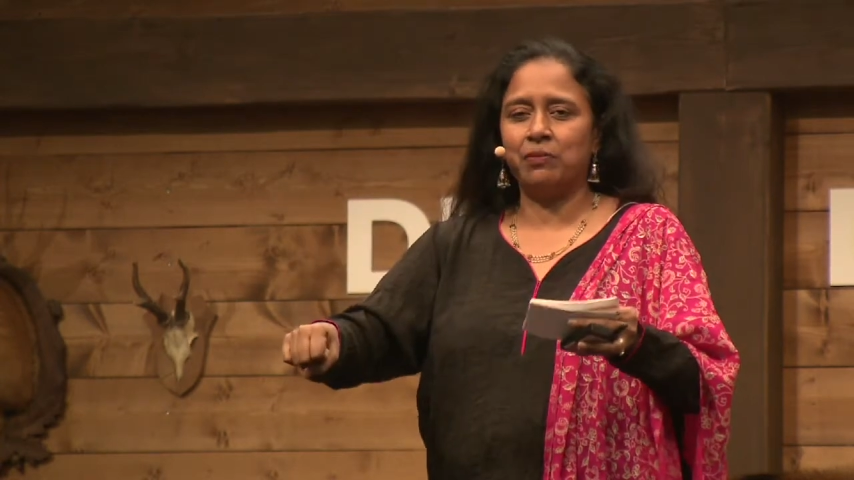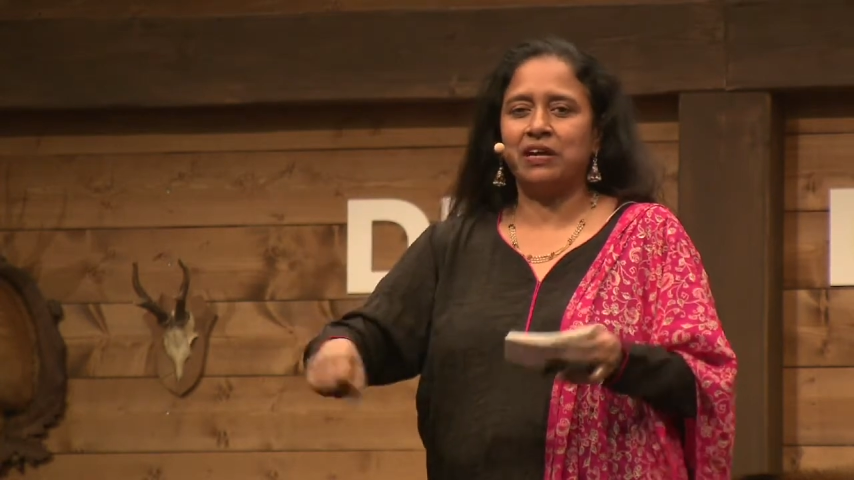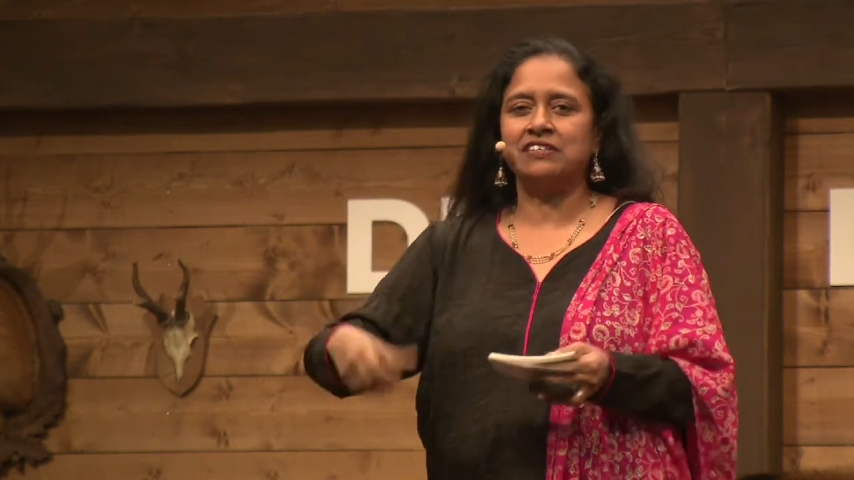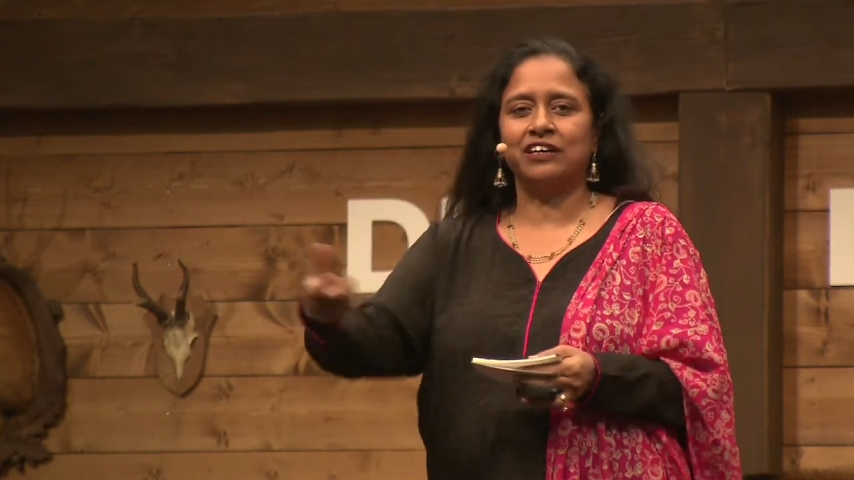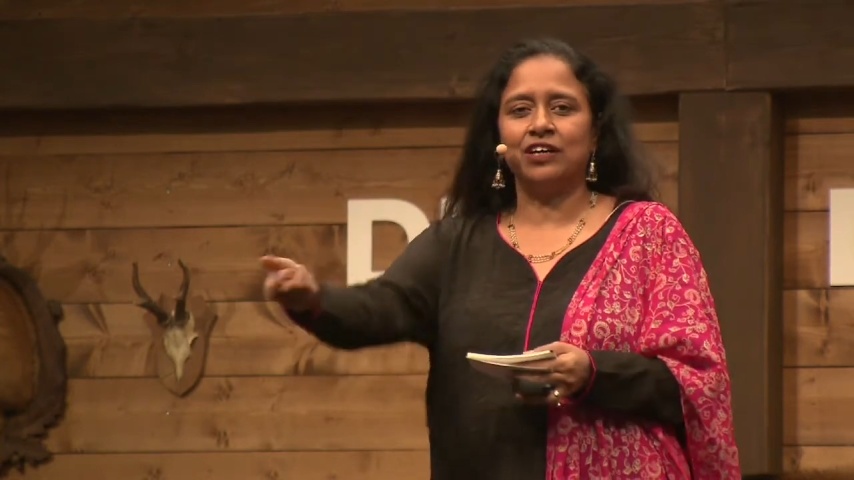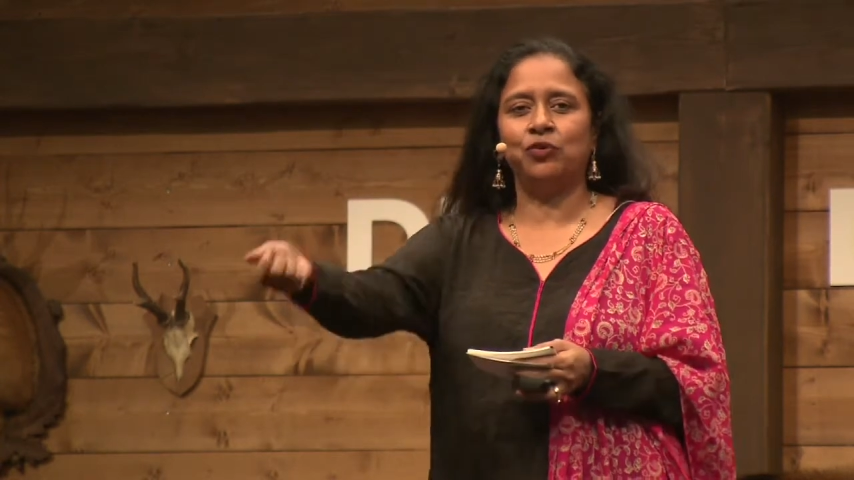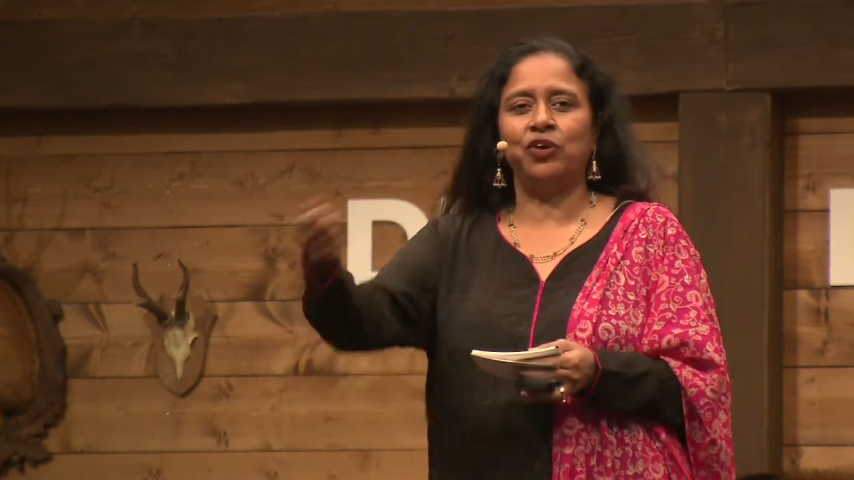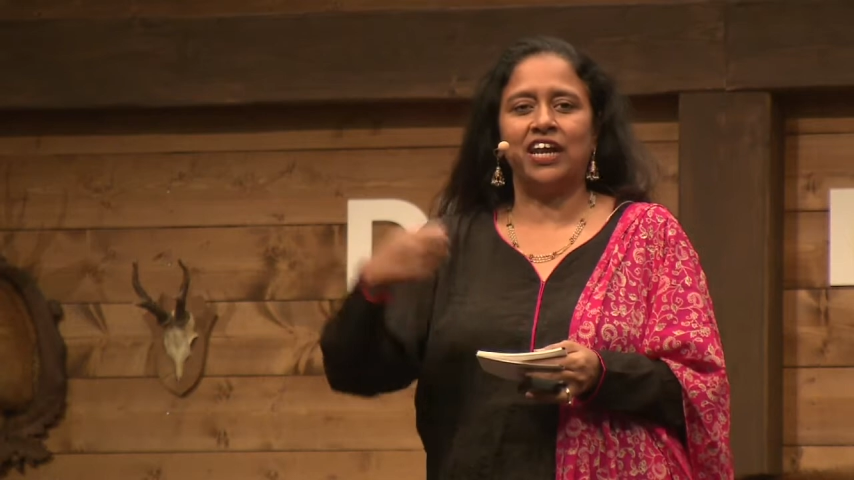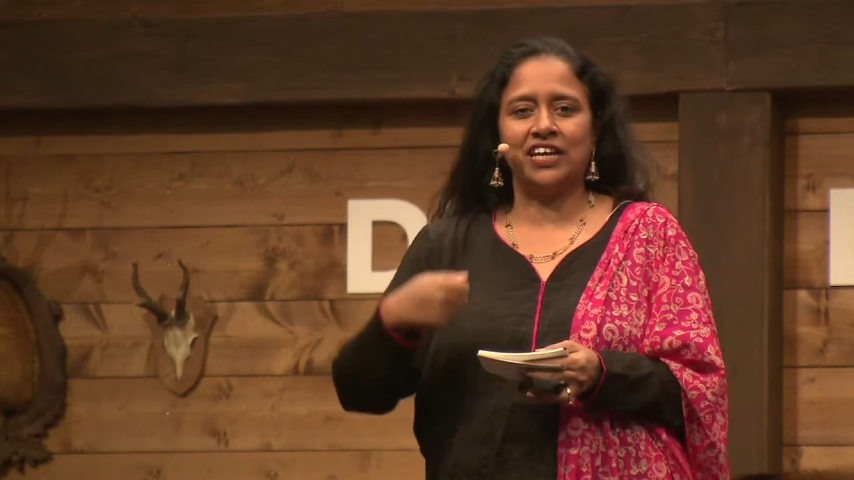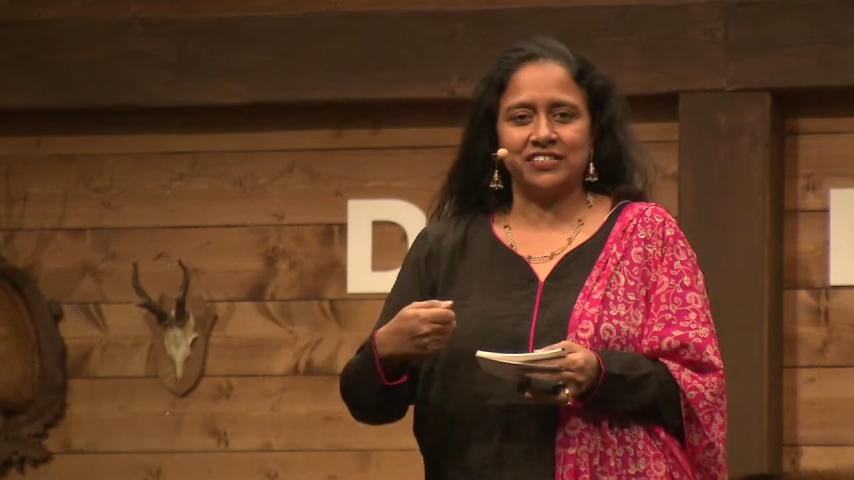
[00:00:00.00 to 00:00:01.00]
bicycle who
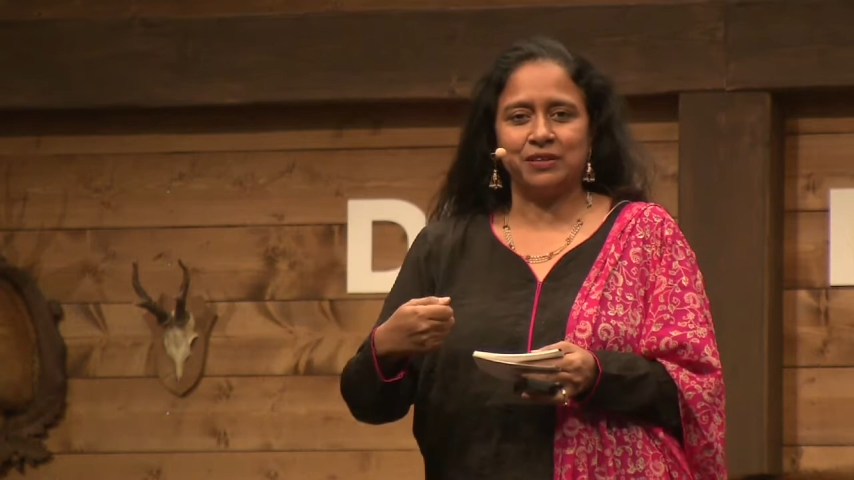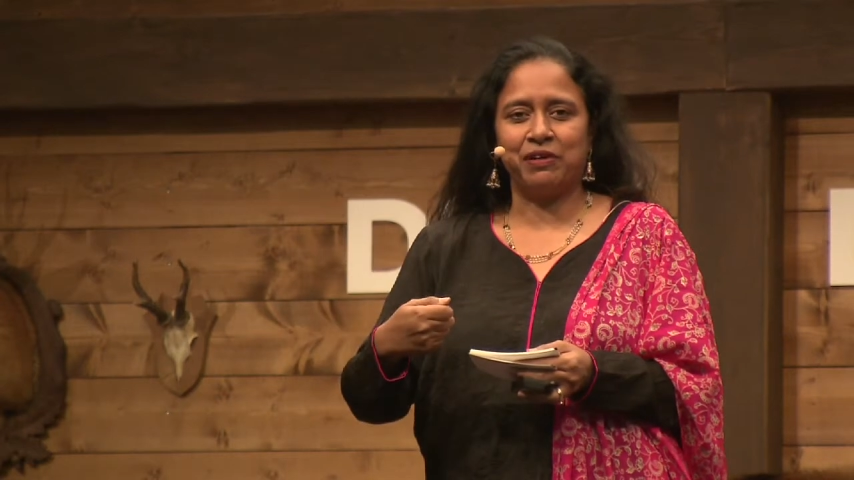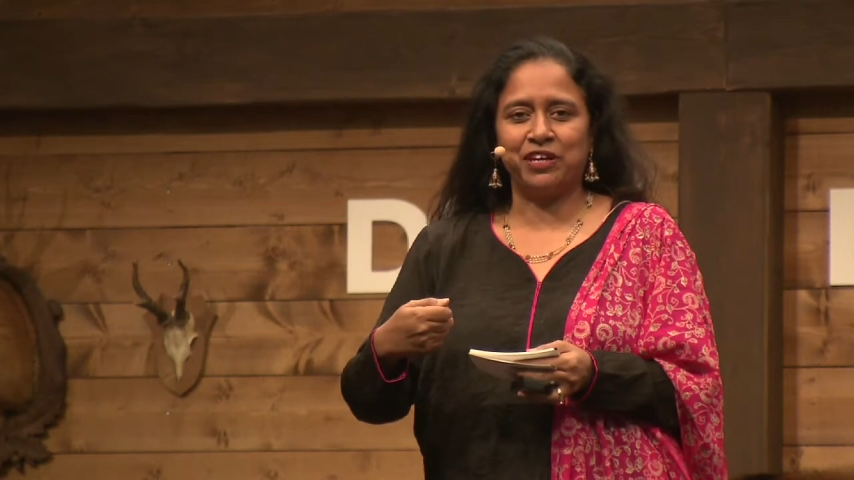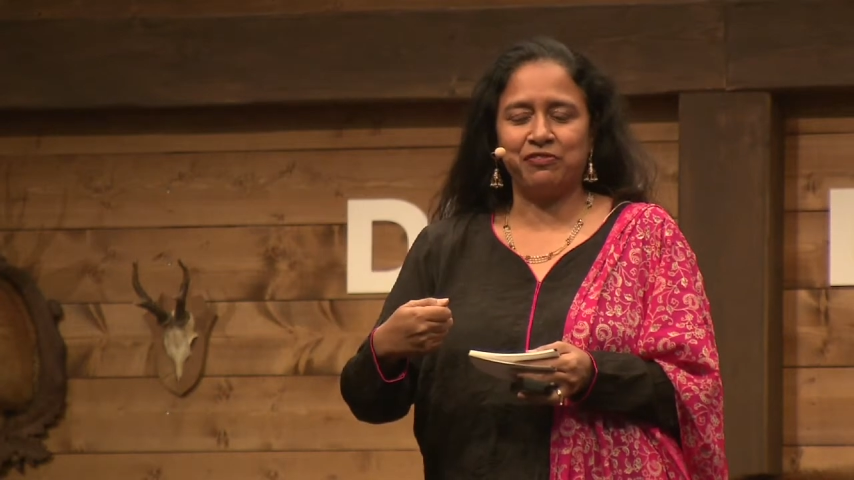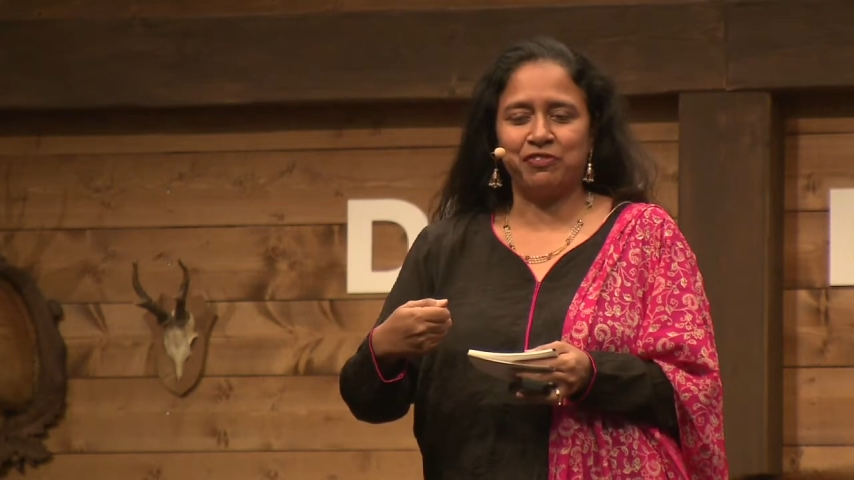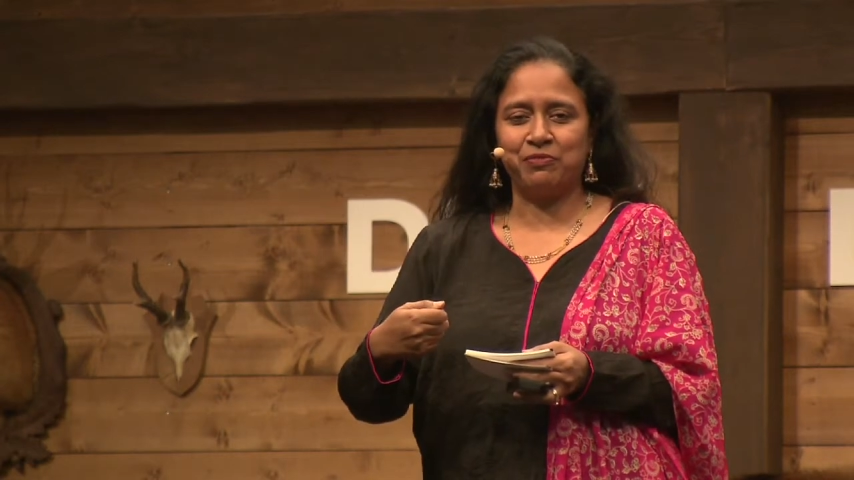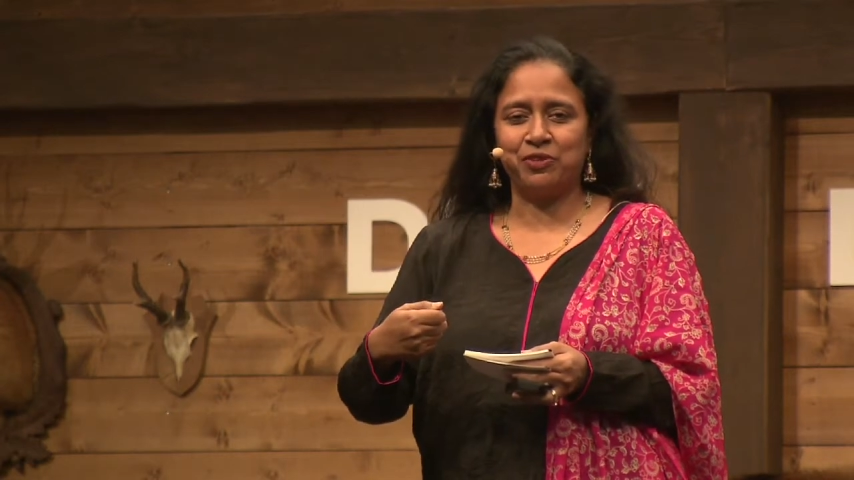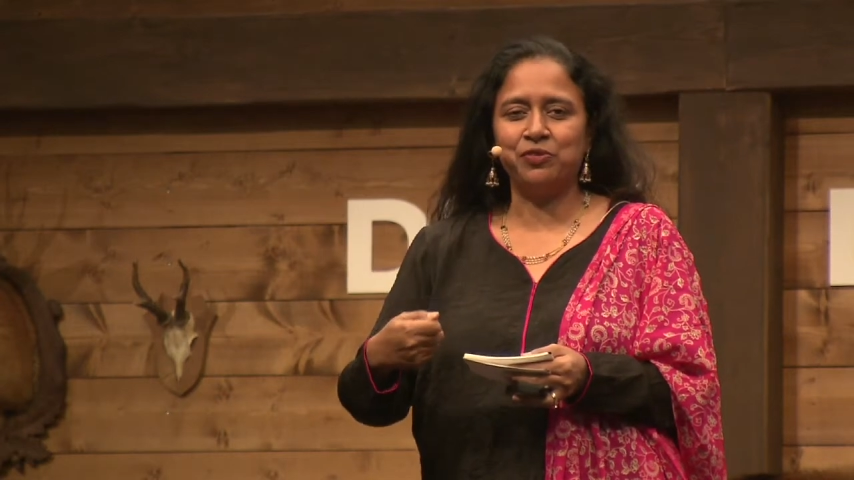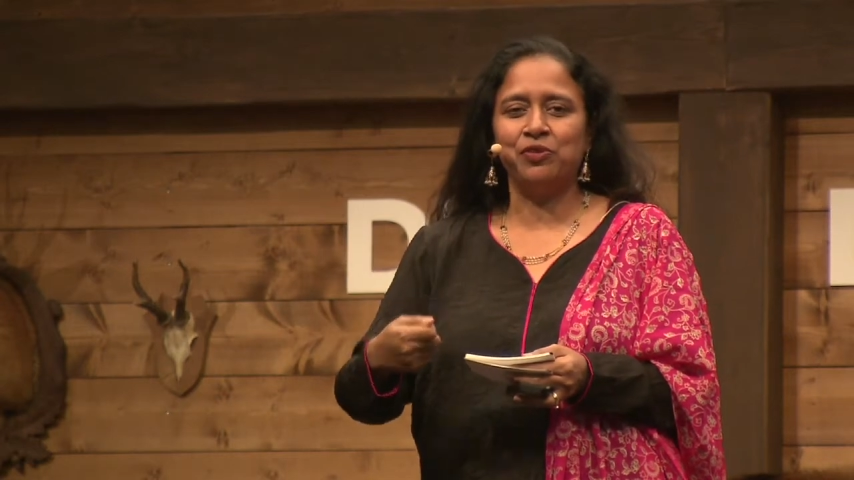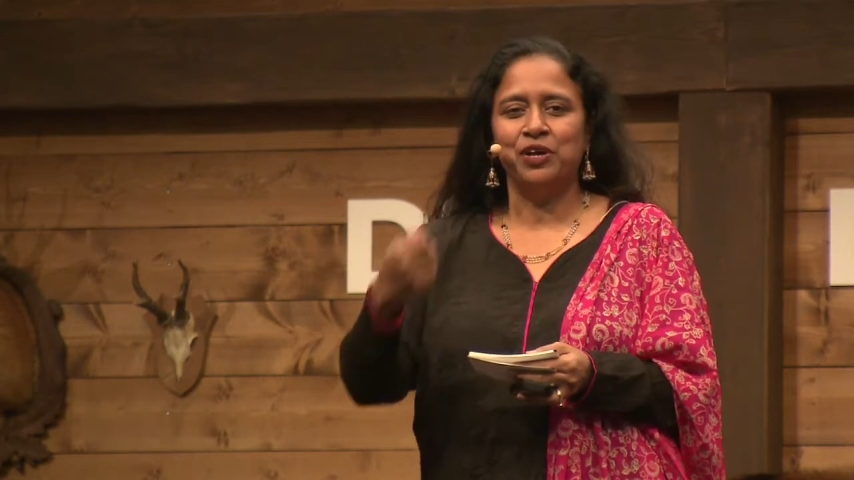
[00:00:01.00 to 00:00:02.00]
collects the money from you,